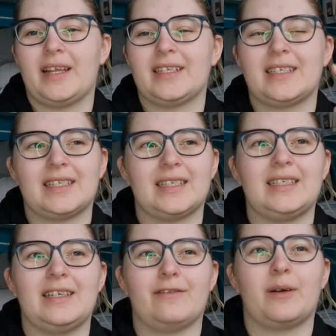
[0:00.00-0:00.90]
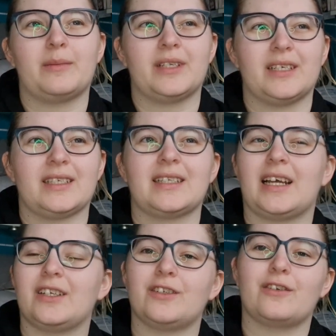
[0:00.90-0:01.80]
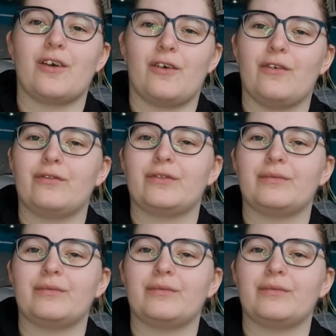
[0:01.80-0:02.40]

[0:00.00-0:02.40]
It didn't live up to the standard of